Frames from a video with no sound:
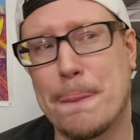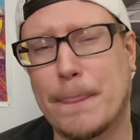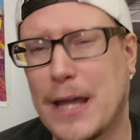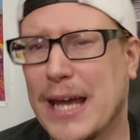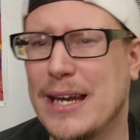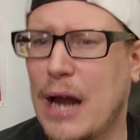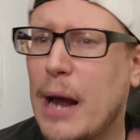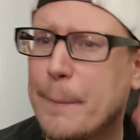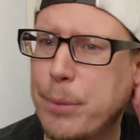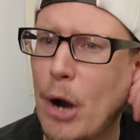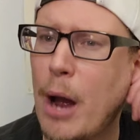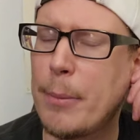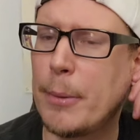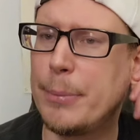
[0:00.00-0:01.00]
Again, I'd
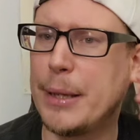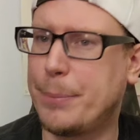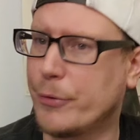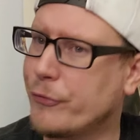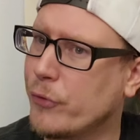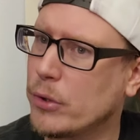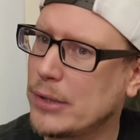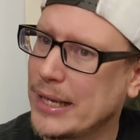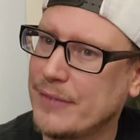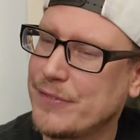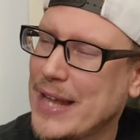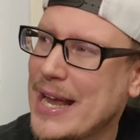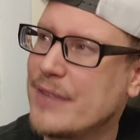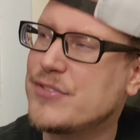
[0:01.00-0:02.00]
probably prefer, like,
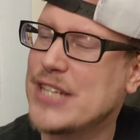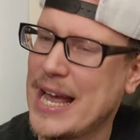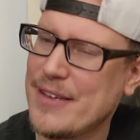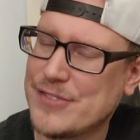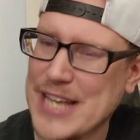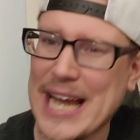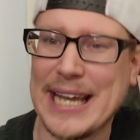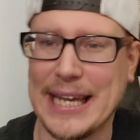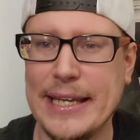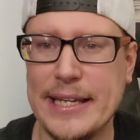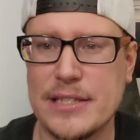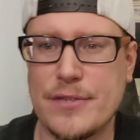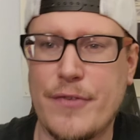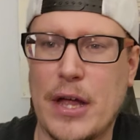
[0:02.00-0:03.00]
if they have if Zach
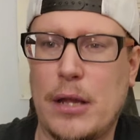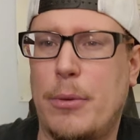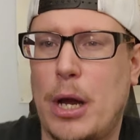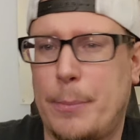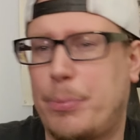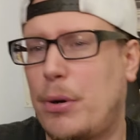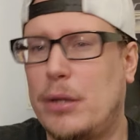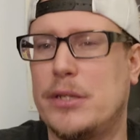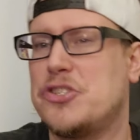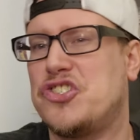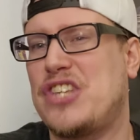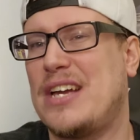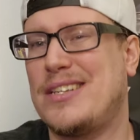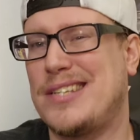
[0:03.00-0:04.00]
Edey's available, I'd probably
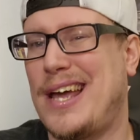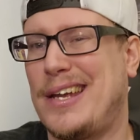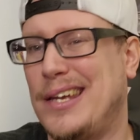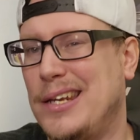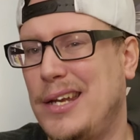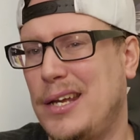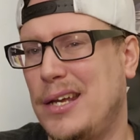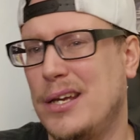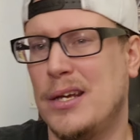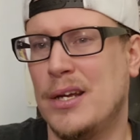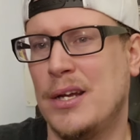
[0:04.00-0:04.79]
just take Zach Edey,